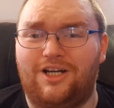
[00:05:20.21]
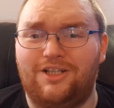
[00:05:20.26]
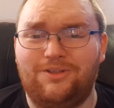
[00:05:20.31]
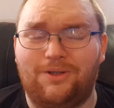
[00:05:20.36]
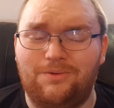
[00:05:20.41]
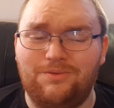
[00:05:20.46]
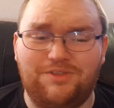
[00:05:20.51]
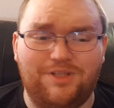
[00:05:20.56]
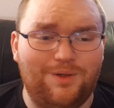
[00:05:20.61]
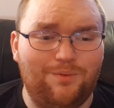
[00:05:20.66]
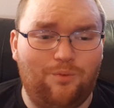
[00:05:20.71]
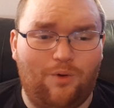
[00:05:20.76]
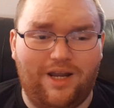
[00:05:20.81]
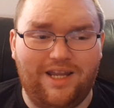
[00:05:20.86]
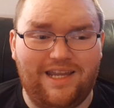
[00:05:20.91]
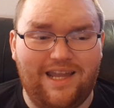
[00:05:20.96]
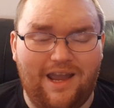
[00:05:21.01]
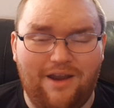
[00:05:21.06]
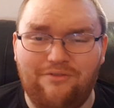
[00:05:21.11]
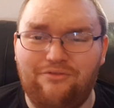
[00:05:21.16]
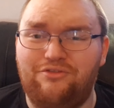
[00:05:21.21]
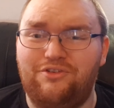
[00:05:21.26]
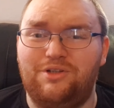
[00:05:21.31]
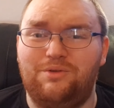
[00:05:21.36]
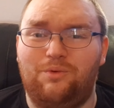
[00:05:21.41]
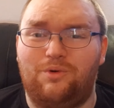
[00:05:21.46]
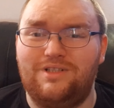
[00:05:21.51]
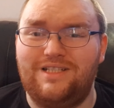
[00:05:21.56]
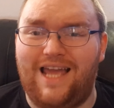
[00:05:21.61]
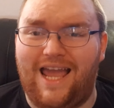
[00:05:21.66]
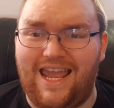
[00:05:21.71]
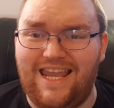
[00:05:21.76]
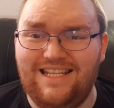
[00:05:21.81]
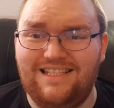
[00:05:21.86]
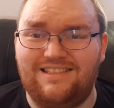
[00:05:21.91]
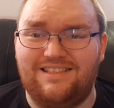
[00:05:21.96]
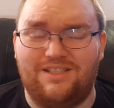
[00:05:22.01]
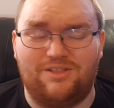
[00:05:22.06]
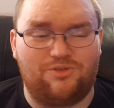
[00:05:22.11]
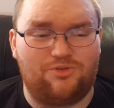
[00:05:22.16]
I don't see why everyone
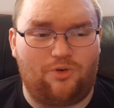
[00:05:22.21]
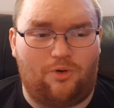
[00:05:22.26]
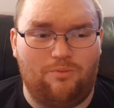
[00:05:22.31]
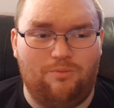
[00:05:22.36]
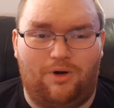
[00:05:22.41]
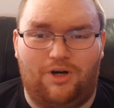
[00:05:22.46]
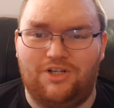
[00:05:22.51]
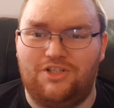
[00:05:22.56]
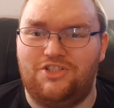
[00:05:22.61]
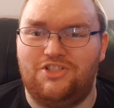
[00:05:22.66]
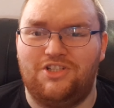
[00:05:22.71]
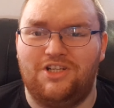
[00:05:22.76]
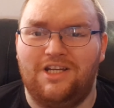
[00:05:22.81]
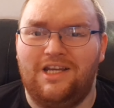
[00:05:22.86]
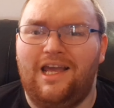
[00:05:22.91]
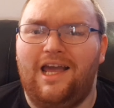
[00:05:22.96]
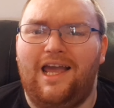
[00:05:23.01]
hates it so much.